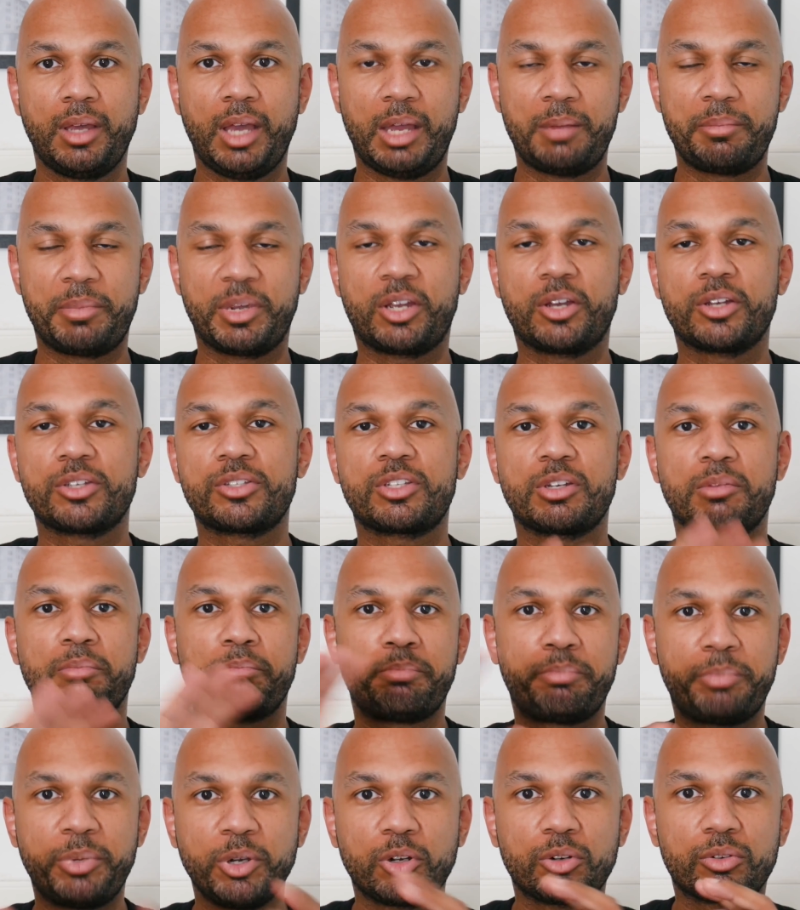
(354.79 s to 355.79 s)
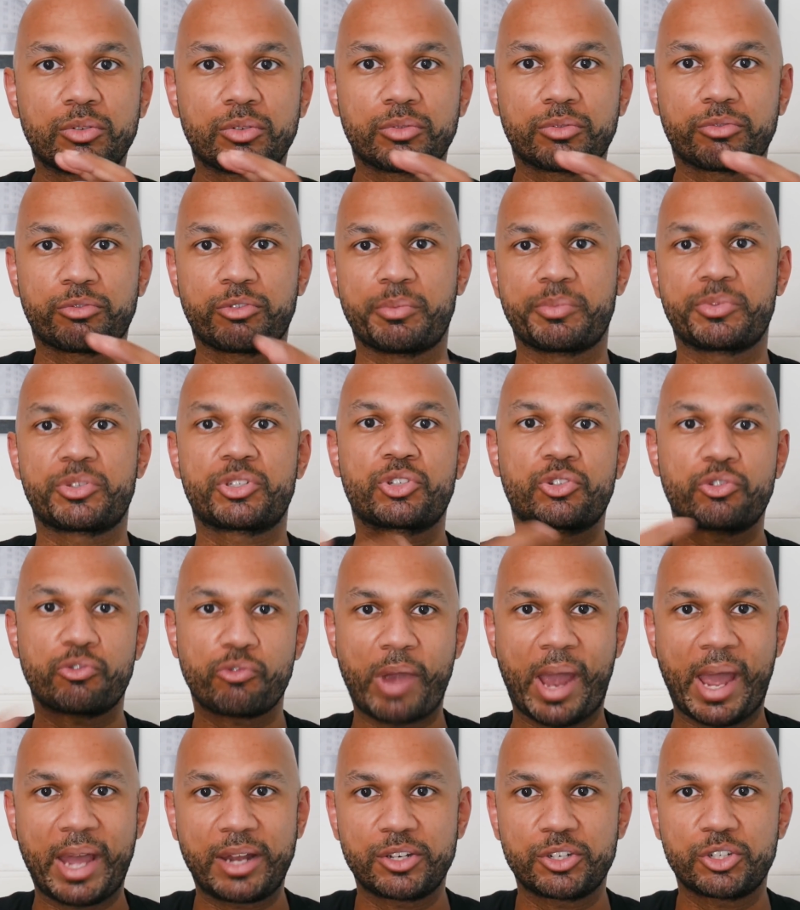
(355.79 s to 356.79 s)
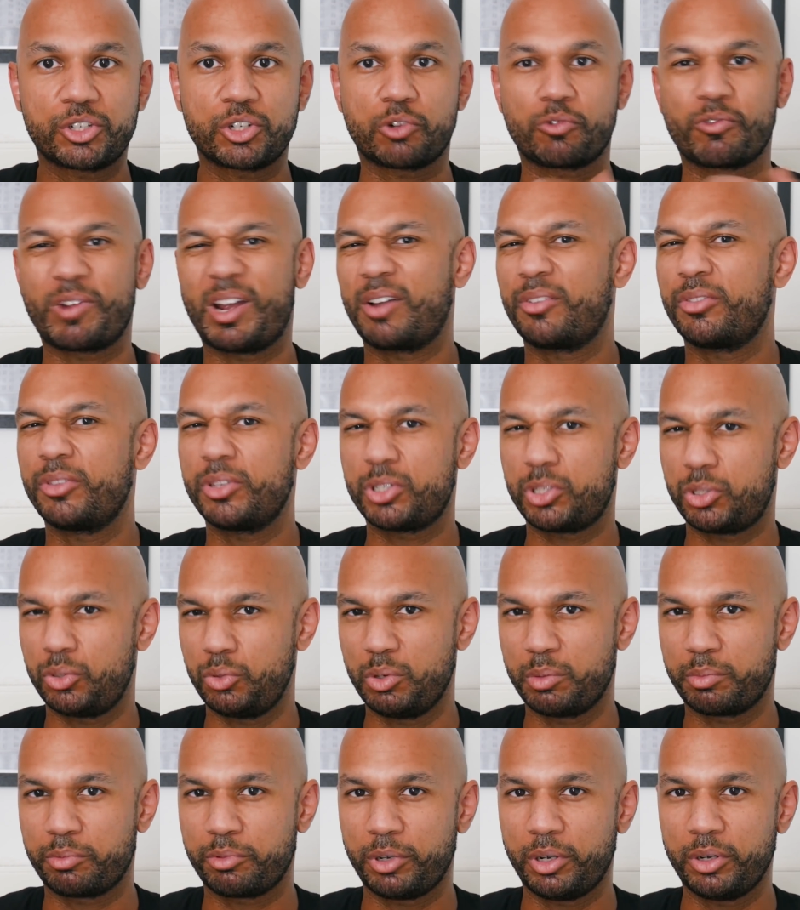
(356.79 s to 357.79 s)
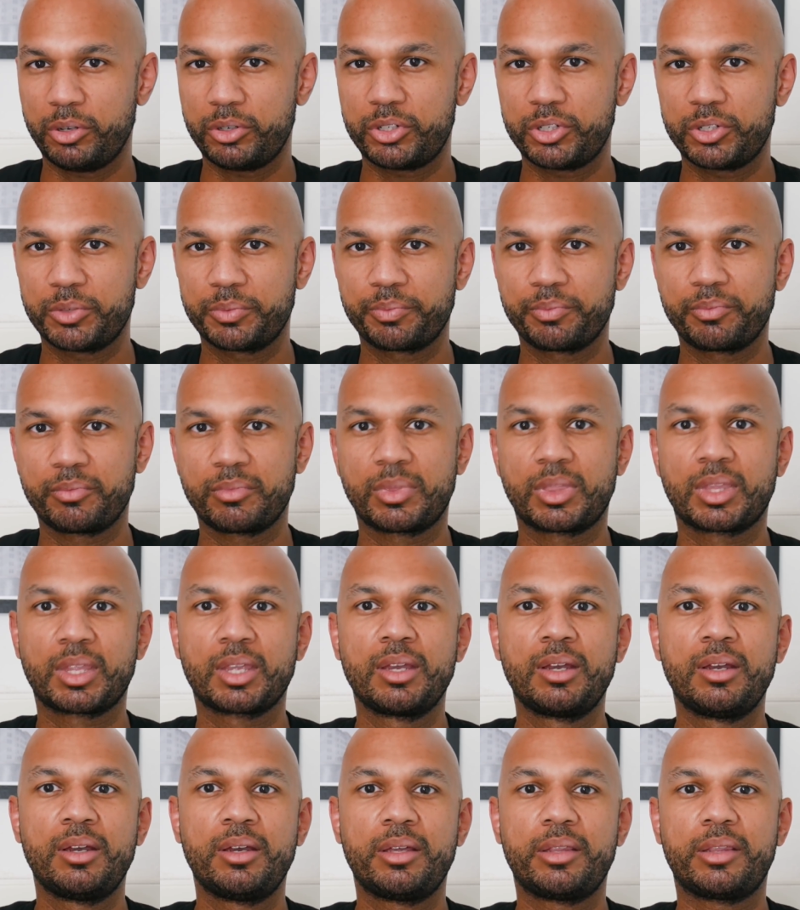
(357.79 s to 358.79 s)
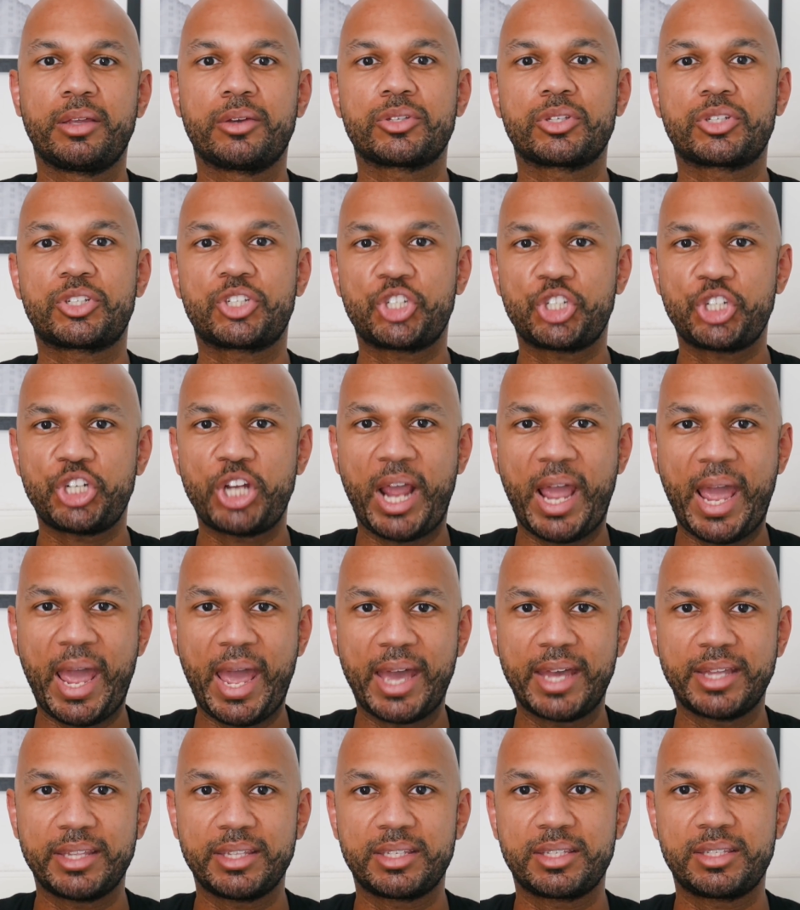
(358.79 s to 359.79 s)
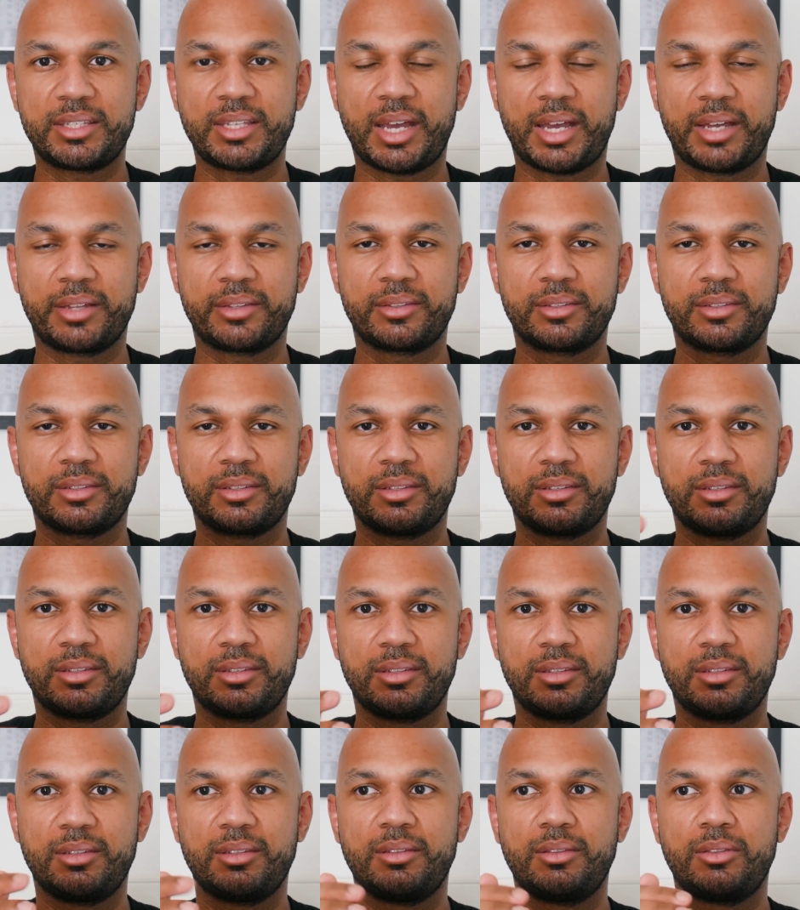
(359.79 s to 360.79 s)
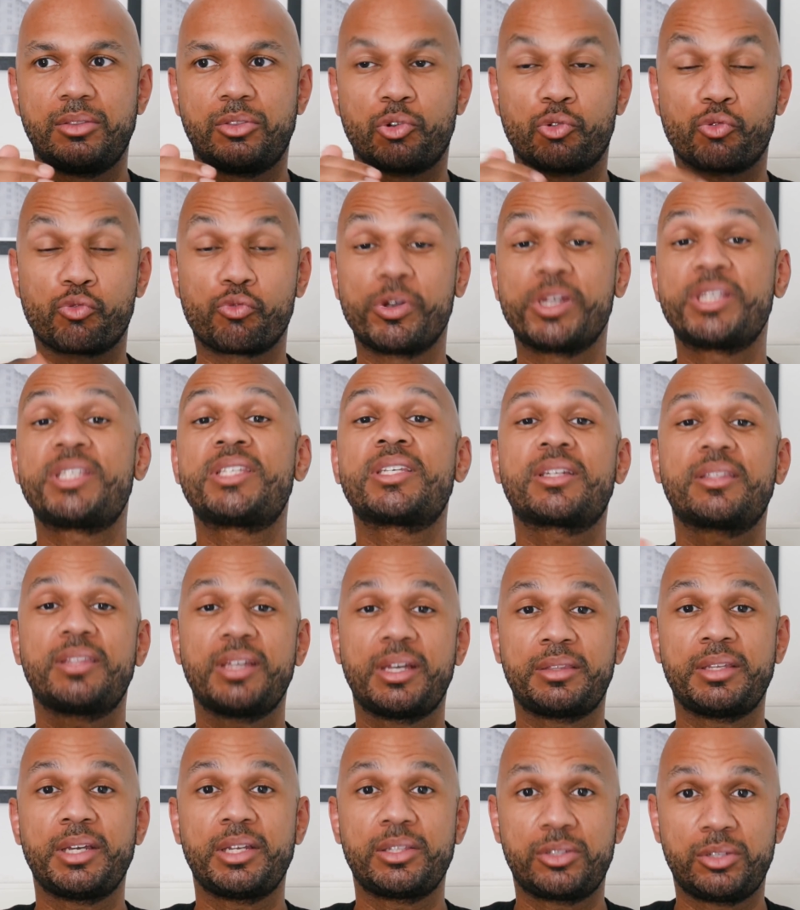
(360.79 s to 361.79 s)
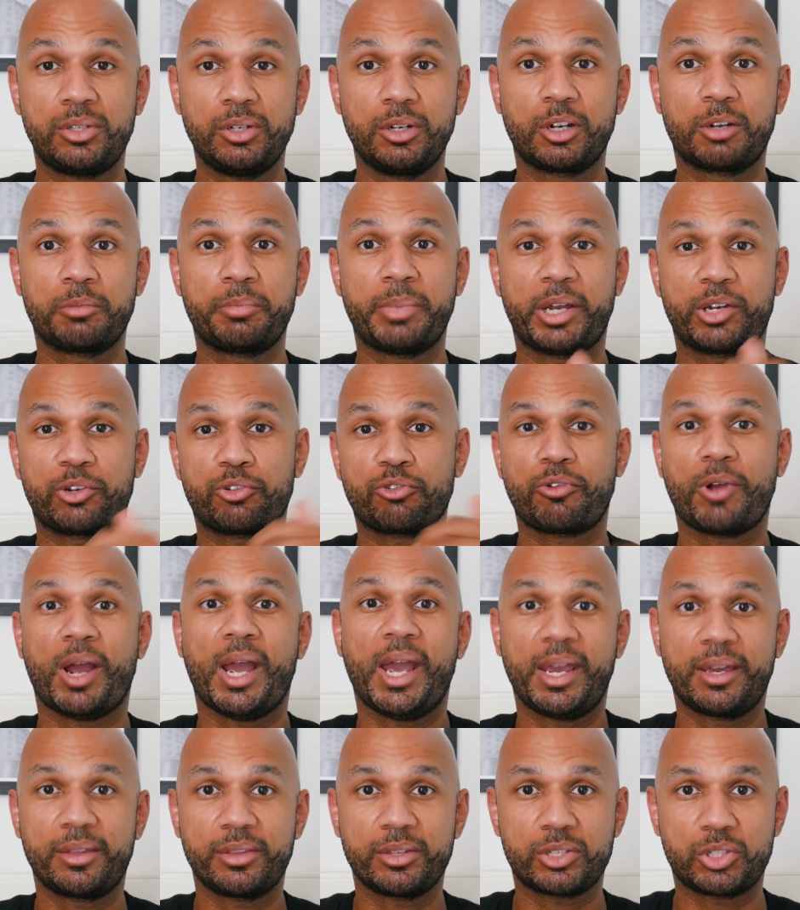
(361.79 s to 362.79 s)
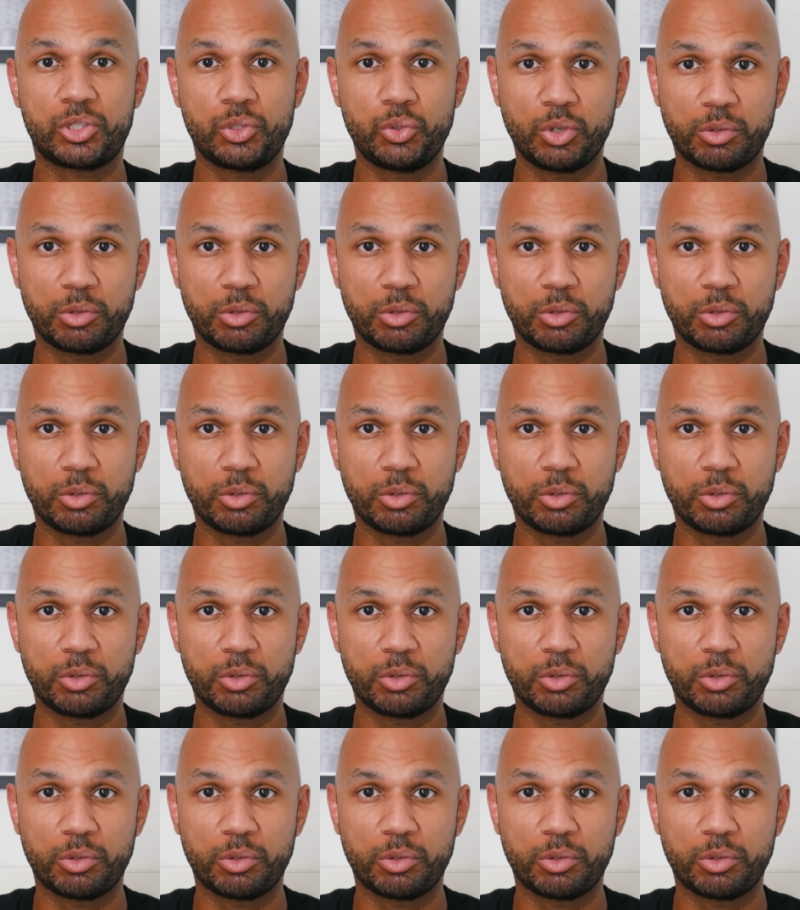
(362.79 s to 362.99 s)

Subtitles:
And because they're built from scratch around this new approach, there's a chance that the risk that they took by trying this